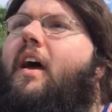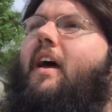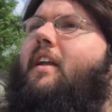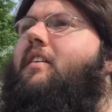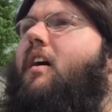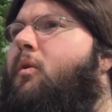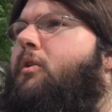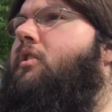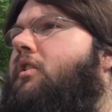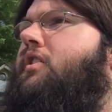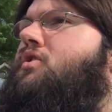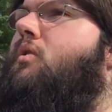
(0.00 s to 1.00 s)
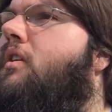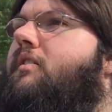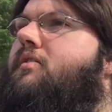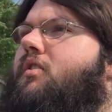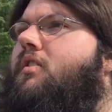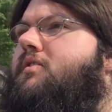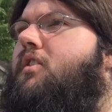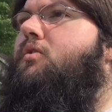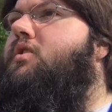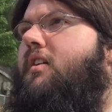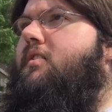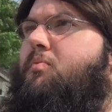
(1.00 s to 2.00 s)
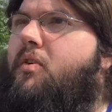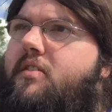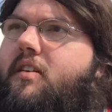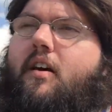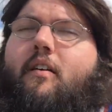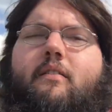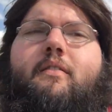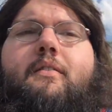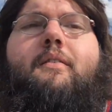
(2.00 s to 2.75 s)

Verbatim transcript: and we really enjoyed it. So let's go check this place out.